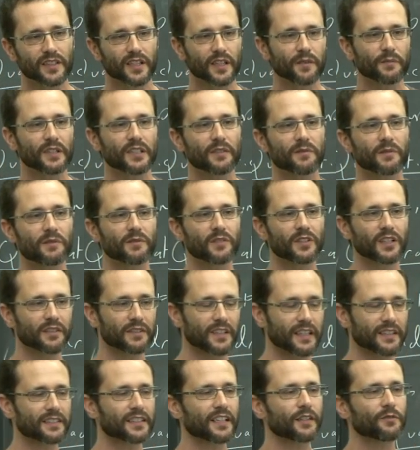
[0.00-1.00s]
I mean,
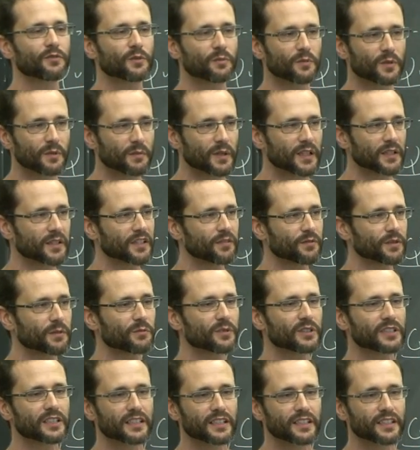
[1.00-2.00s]
doesn't have to be even
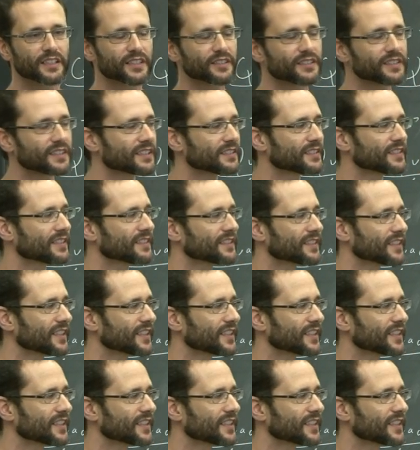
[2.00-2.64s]
multilinear in this case.